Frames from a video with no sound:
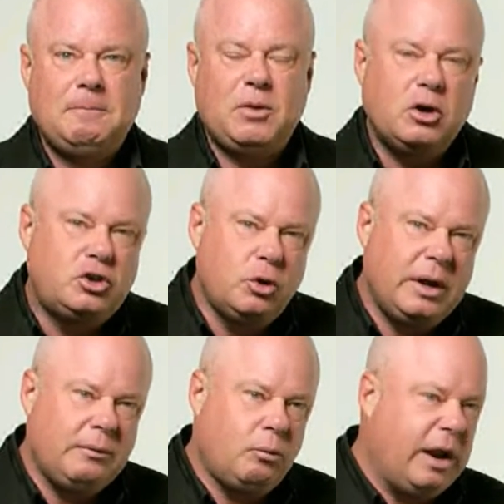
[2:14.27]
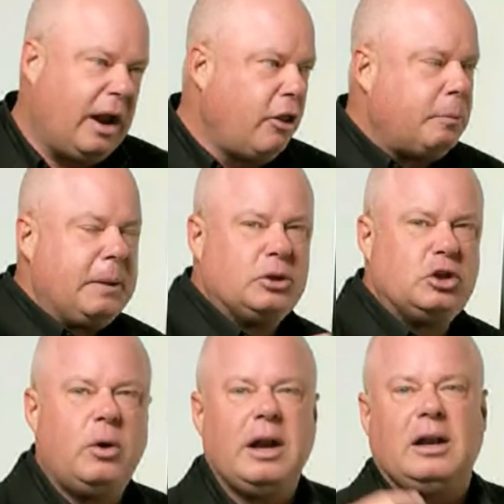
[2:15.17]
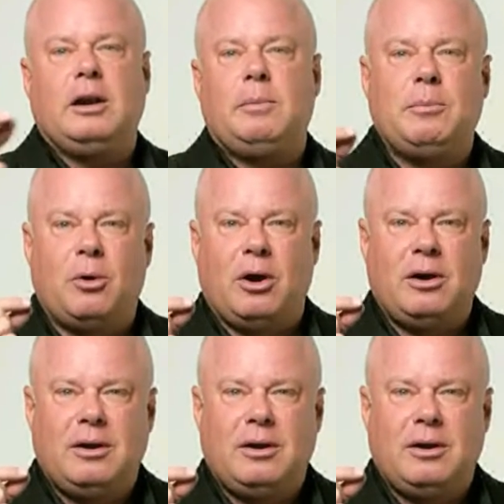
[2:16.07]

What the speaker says: They're doing what other people do and a little bit more.